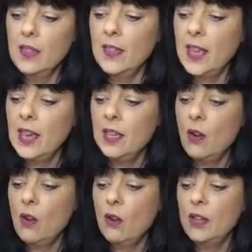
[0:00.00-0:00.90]
Then
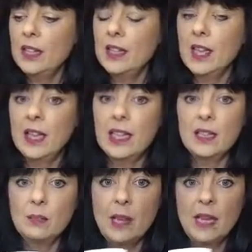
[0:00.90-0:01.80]
all you need then
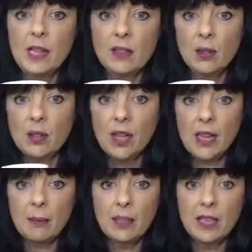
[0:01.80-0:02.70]
is baking soda. I
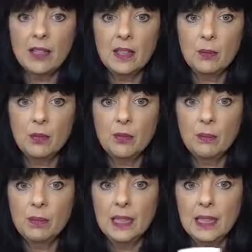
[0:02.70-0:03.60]
happen to get this one
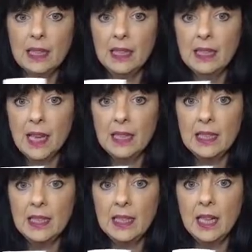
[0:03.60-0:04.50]
from Lidl and
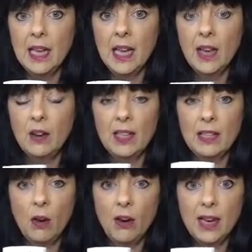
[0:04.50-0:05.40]
Aldi, or
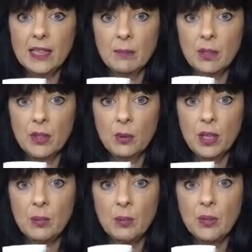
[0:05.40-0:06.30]
Lidl or Aldi, I'm not sure
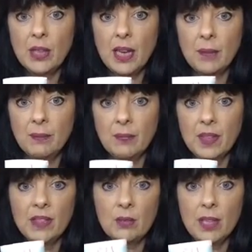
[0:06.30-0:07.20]
which, but
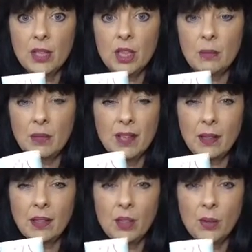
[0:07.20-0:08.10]
it's really cheap, it's only like
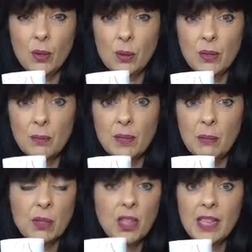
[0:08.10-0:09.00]
€1 or something,
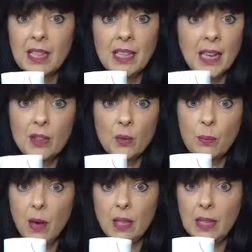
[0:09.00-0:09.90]
but you can get it in any
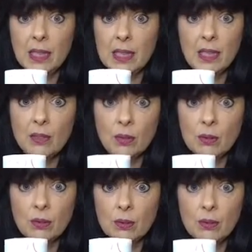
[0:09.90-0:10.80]
supermarket, you can get it in
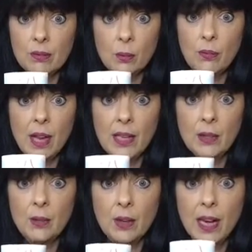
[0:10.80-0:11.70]
Tesco's or Super
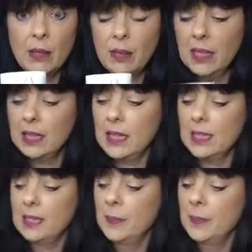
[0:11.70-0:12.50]
Value or anywhere like that.